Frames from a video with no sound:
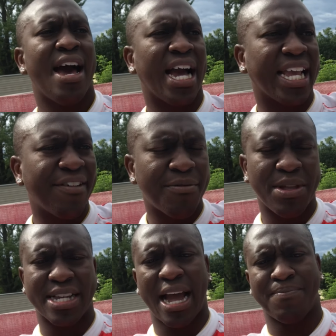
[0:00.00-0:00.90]
and give him
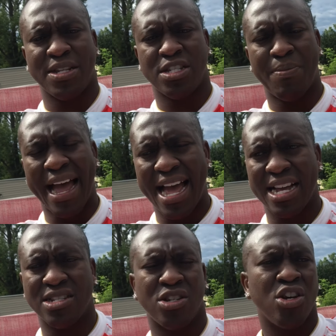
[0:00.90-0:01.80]
the captain's
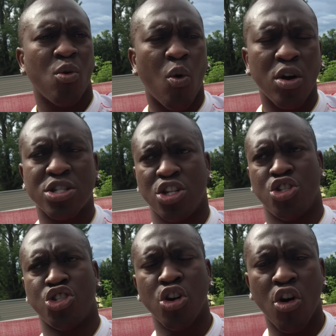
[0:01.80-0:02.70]
band. What a
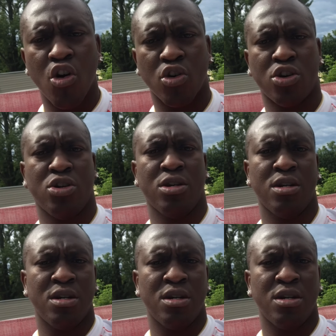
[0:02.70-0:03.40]
joke.